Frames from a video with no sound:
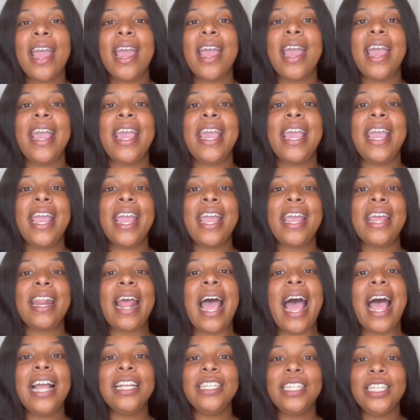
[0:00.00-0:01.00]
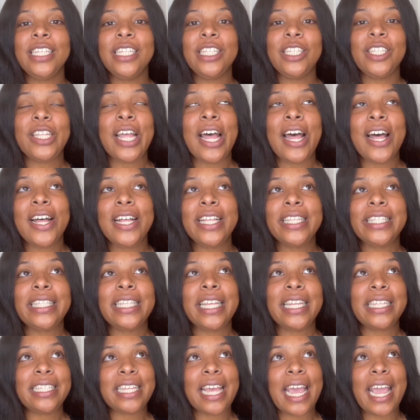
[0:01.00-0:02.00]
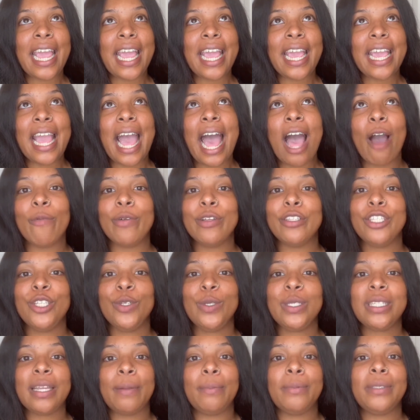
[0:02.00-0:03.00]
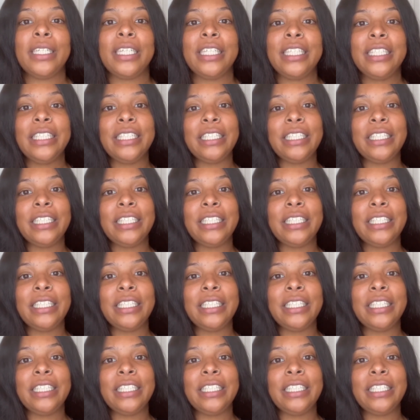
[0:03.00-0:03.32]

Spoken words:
And I just thought today I would do something